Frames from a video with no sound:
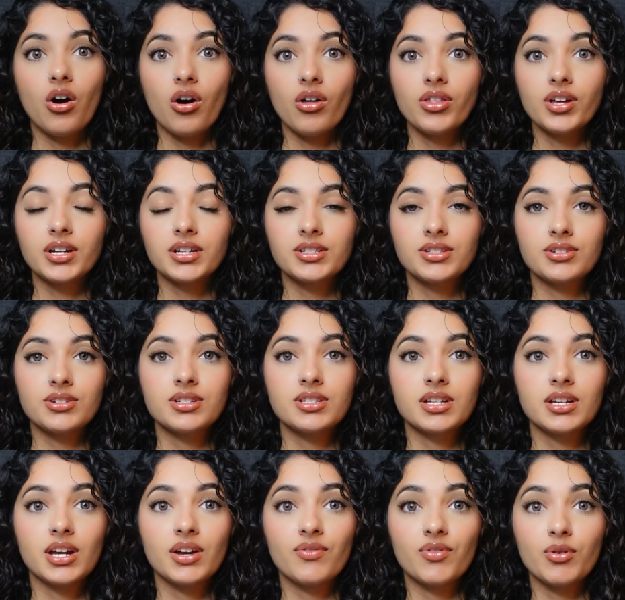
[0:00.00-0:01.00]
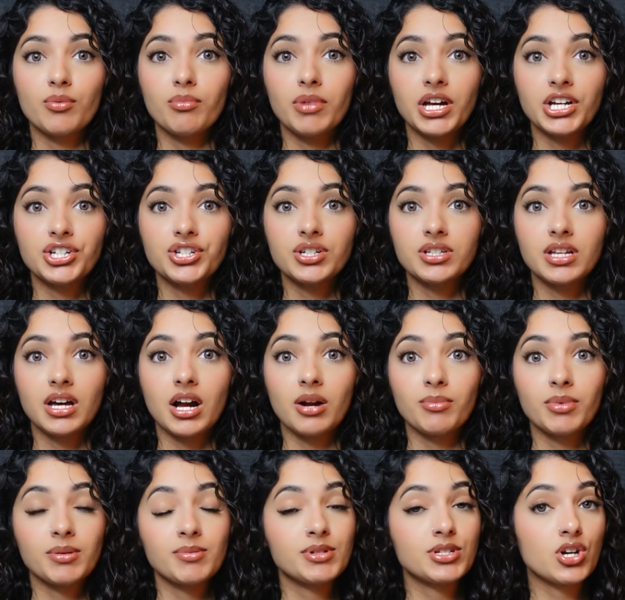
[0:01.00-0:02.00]
All the concerns and information that
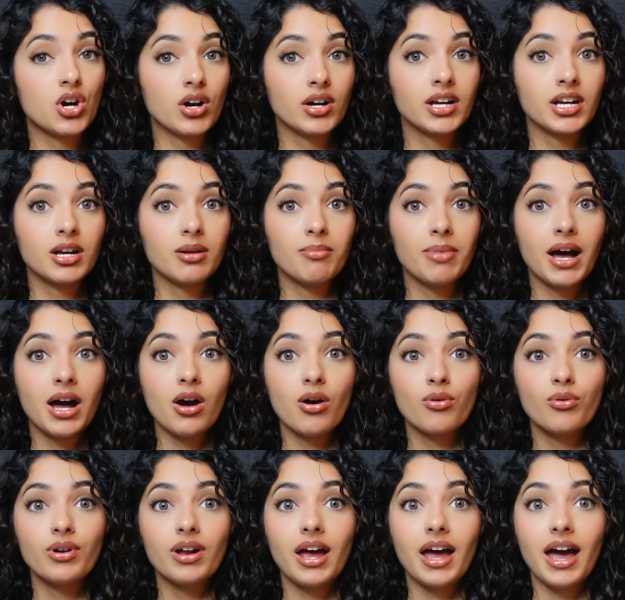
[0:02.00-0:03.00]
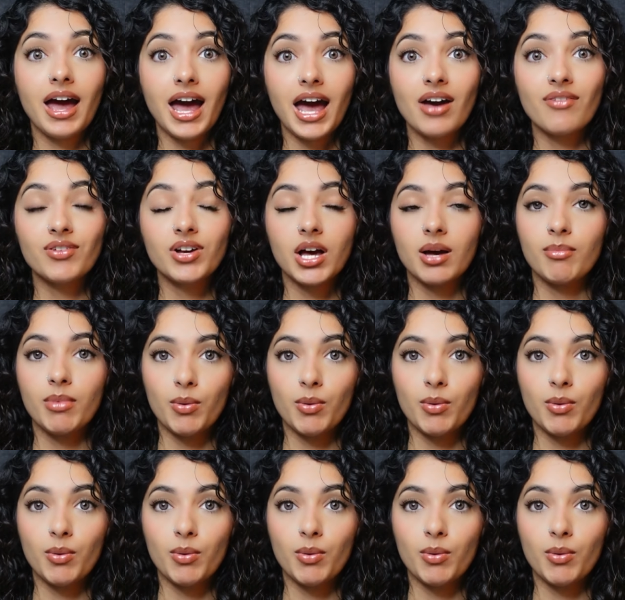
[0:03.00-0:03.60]
I'm going to be talking about have come